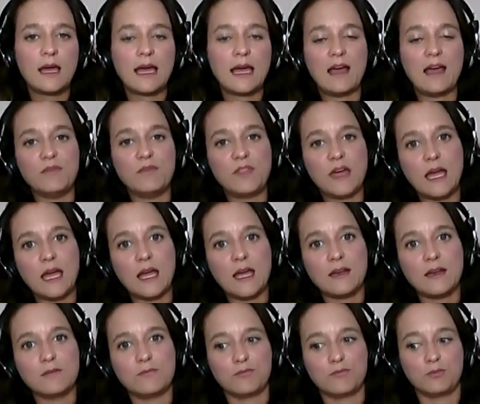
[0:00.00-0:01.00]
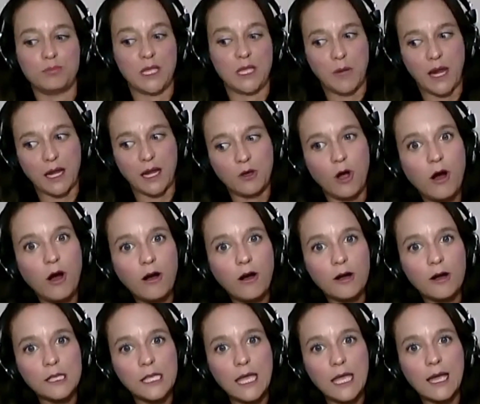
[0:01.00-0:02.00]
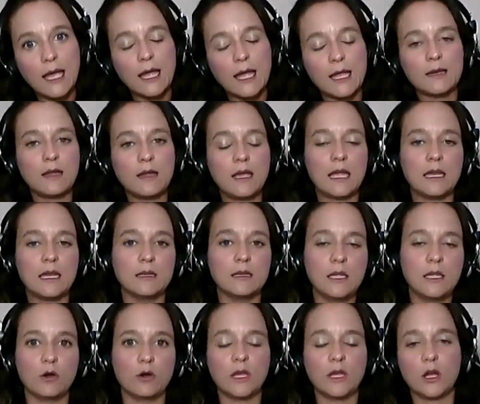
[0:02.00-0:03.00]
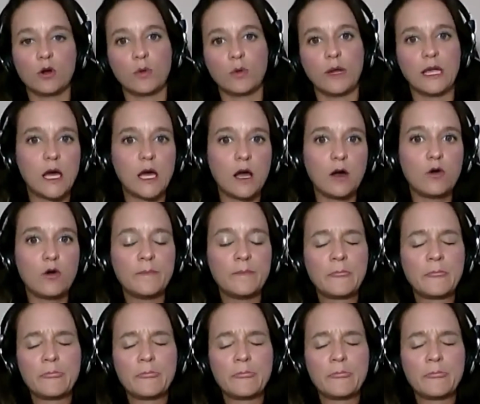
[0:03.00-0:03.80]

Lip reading: And then in my car again, and, you know, here we go.